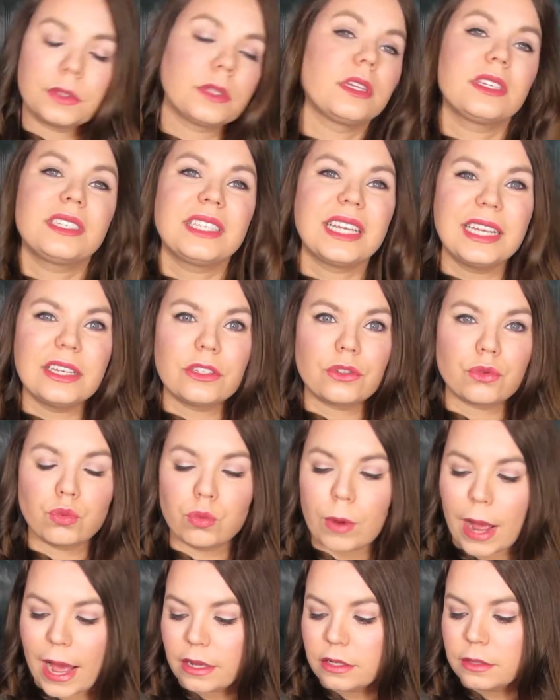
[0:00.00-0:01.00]
looks like it's
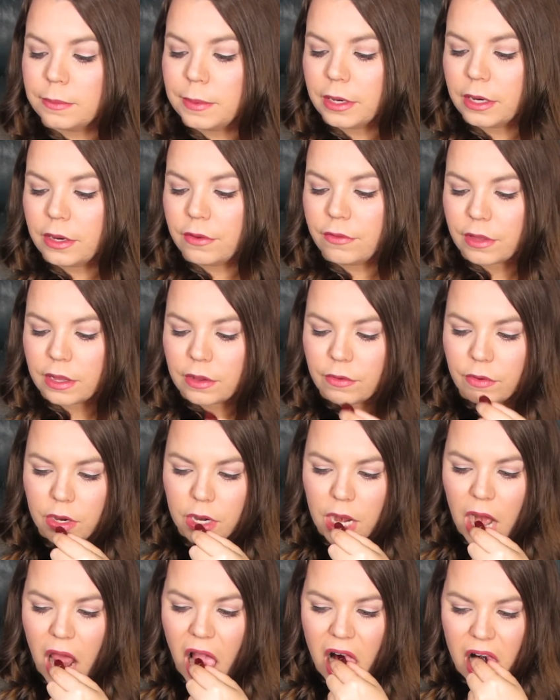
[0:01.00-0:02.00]
raspberry
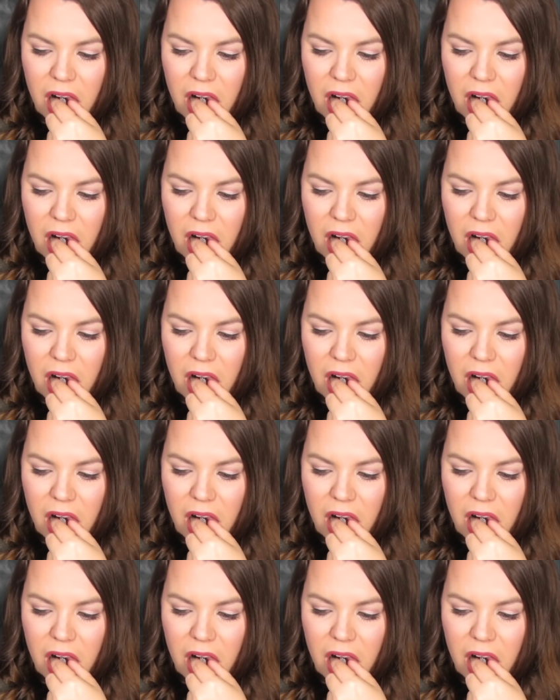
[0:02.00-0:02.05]
flavored.